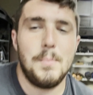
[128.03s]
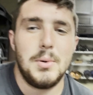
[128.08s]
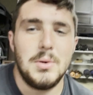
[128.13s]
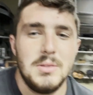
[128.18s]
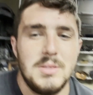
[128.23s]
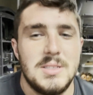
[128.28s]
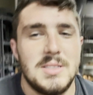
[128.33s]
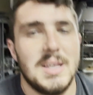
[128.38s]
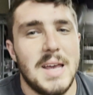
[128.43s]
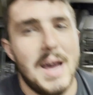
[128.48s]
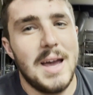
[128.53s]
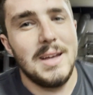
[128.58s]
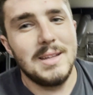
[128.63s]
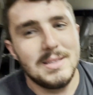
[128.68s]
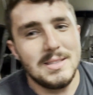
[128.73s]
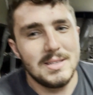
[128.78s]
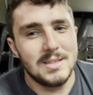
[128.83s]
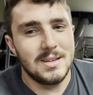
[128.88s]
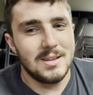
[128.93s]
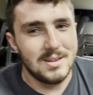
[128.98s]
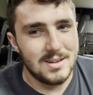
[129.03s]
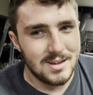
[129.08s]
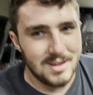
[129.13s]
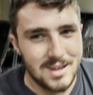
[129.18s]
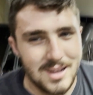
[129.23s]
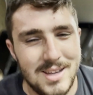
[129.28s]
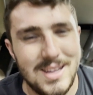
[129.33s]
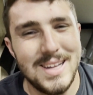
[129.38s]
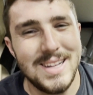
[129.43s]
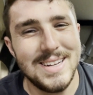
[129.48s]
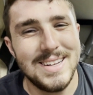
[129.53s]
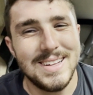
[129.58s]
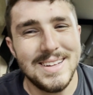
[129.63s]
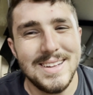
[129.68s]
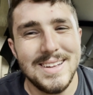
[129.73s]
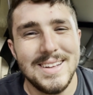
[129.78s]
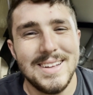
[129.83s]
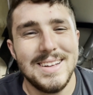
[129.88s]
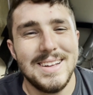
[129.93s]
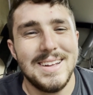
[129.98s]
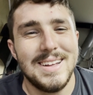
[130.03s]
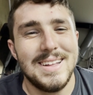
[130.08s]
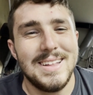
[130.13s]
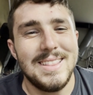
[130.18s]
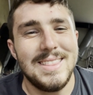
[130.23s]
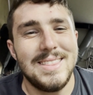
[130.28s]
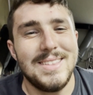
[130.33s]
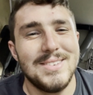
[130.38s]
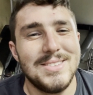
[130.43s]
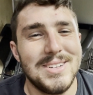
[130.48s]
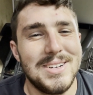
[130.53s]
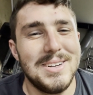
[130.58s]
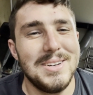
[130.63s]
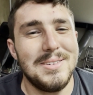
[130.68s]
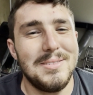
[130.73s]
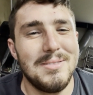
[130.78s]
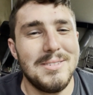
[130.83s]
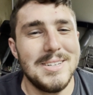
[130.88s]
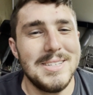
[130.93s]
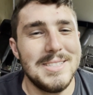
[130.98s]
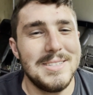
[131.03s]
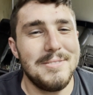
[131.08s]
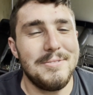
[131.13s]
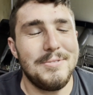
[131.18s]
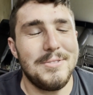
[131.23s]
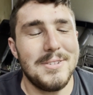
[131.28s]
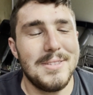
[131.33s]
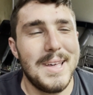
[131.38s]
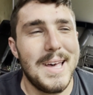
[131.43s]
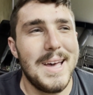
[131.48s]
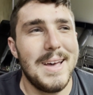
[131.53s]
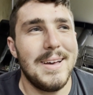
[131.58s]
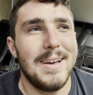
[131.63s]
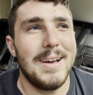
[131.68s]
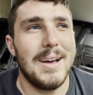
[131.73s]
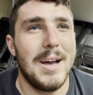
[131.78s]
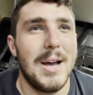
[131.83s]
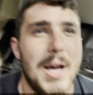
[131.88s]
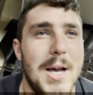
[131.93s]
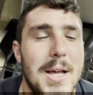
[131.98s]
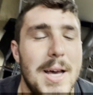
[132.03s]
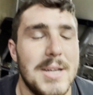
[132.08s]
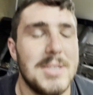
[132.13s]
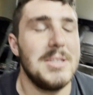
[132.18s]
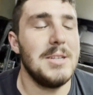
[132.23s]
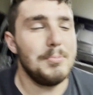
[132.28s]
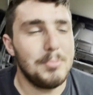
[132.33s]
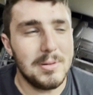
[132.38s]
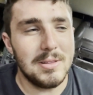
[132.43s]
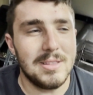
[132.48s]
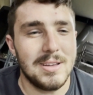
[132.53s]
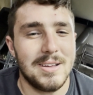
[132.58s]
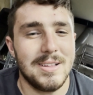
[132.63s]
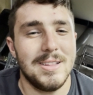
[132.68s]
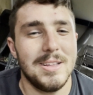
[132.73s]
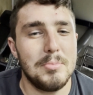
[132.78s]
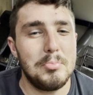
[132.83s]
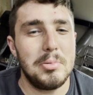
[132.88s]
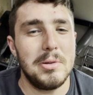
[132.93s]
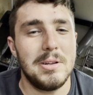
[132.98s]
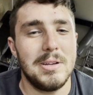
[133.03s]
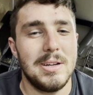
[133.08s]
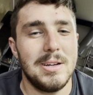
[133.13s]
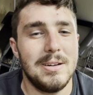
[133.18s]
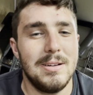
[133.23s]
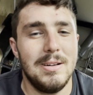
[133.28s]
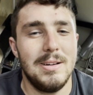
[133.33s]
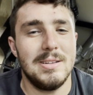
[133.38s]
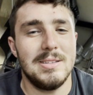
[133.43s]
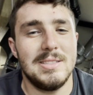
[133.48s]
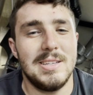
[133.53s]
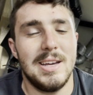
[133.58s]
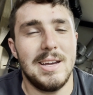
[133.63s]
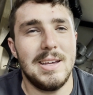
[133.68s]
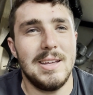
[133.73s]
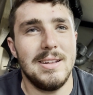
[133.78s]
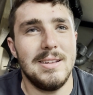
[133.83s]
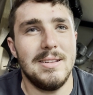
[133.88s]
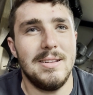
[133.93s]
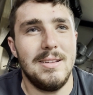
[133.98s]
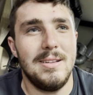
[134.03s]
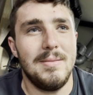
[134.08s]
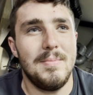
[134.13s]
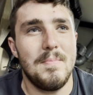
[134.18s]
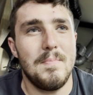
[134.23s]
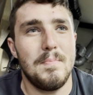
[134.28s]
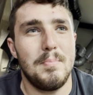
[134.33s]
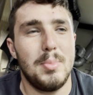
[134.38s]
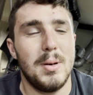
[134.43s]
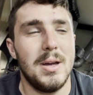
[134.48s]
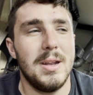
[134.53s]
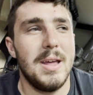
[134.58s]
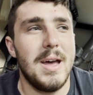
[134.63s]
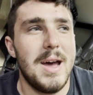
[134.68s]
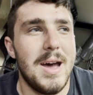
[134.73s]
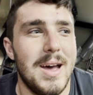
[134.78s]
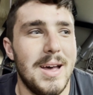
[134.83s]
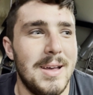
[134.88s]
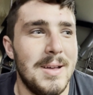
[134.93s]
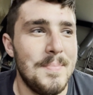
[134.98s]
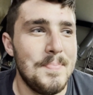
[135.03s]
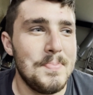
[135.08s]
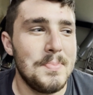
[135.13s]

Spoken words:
both sides, and there's a good reason for that. I'll actually put the clip in here in a second, but I